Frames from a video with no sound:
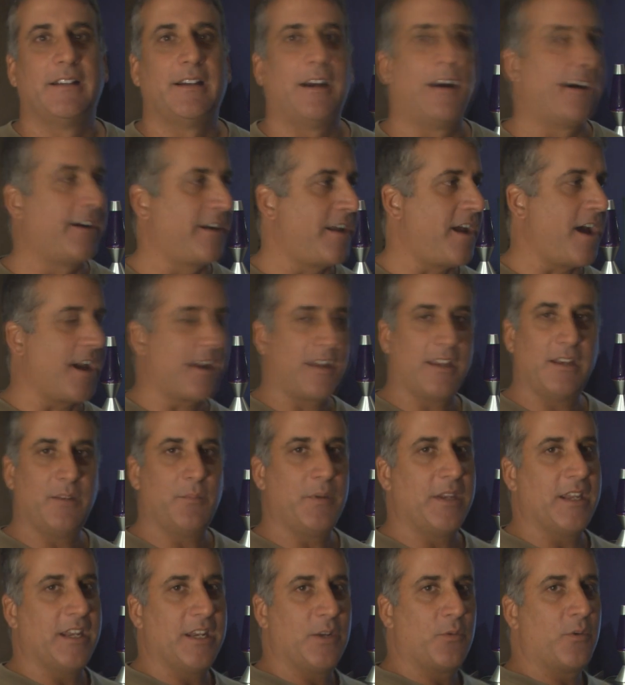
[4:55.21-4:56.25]
are not going to
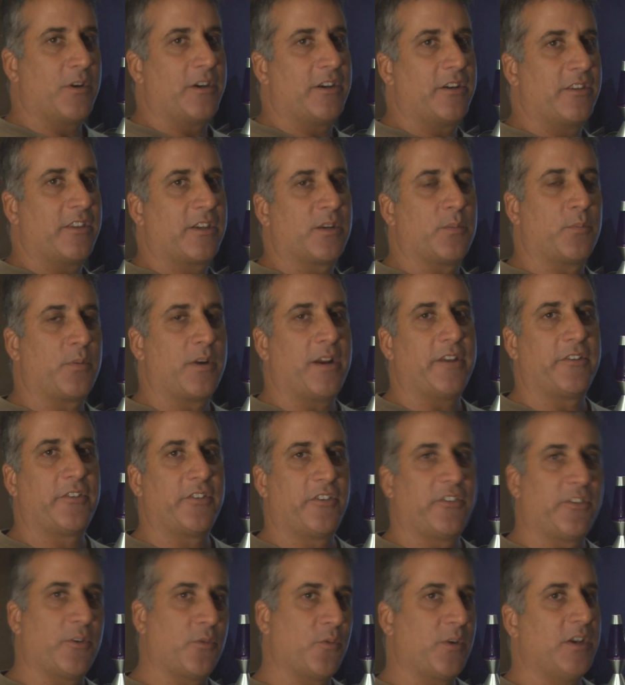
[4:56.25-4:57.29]
be anywhere near the
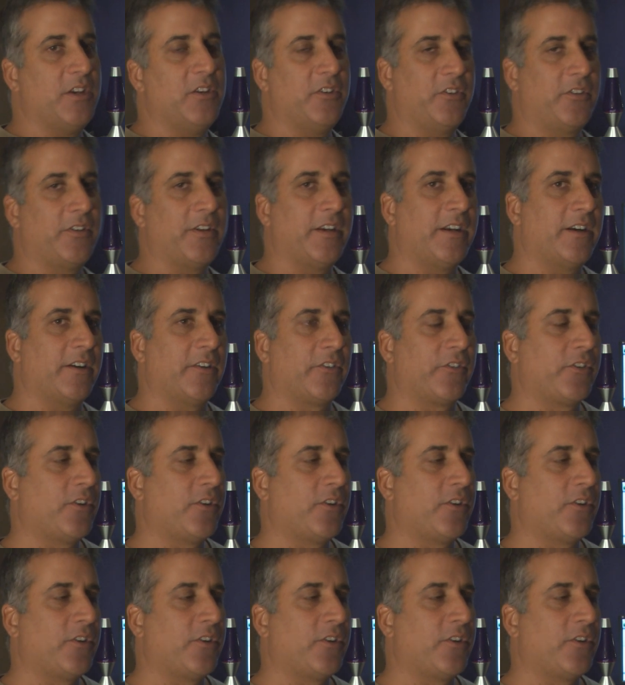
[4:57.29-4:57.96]
compressors that we use here.